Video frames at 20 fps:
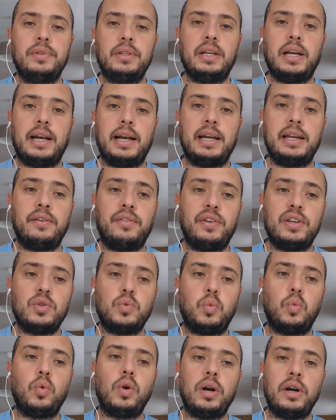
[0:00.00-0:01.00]
And if it's
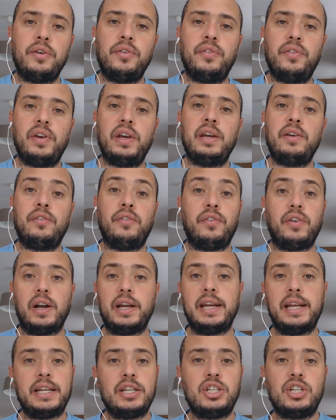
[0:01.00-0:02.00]
worth it
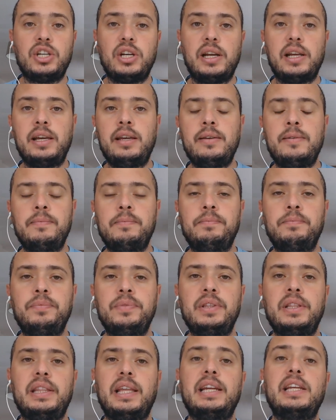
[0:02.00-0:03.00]
financially,
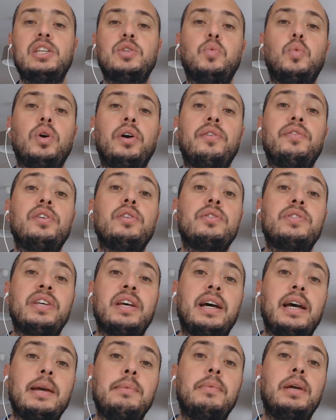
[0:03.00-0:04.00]
then it's worth your
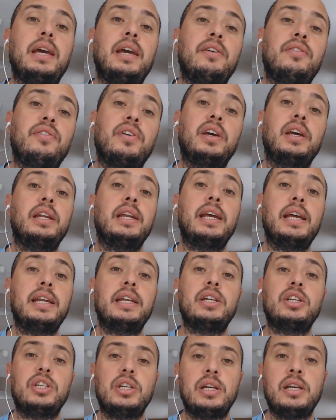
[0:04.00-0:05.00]
time, effort, and
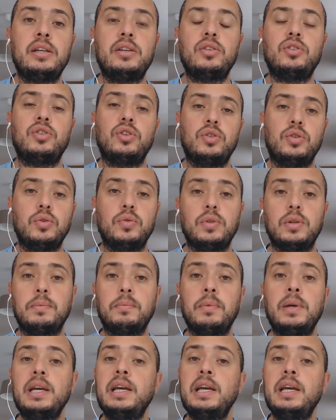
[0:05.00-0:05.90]
energy to do them.